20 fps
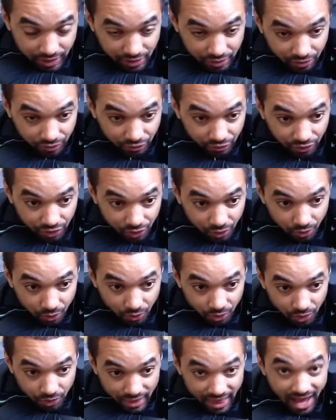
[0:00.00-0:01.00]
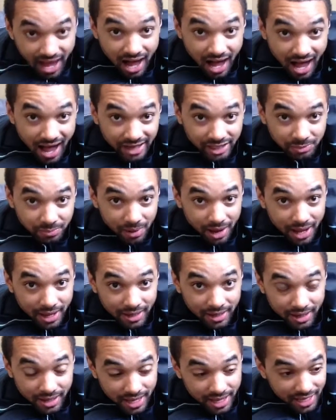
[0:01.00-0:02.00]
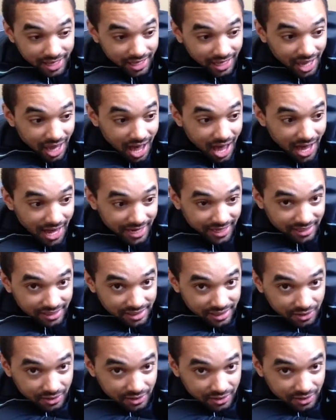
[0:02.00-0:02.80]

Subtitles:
and you'll feel where that hot spot lies,